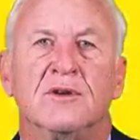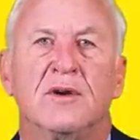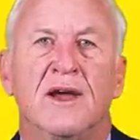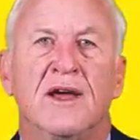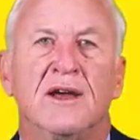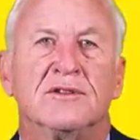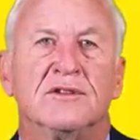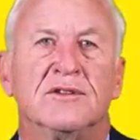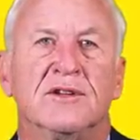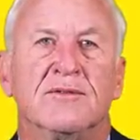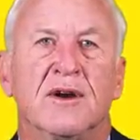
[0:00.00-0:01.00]
chaos
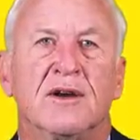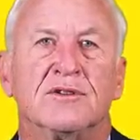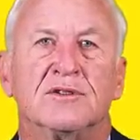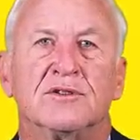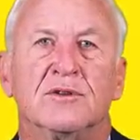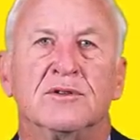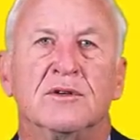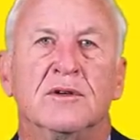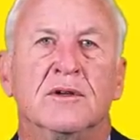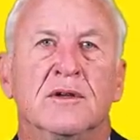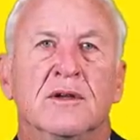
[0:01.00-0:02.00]
instead of harsh distortion.
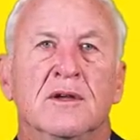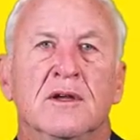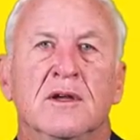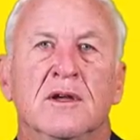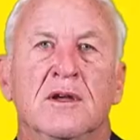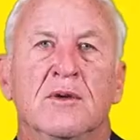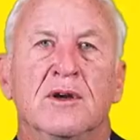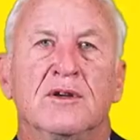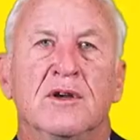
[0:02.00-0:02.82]
Motion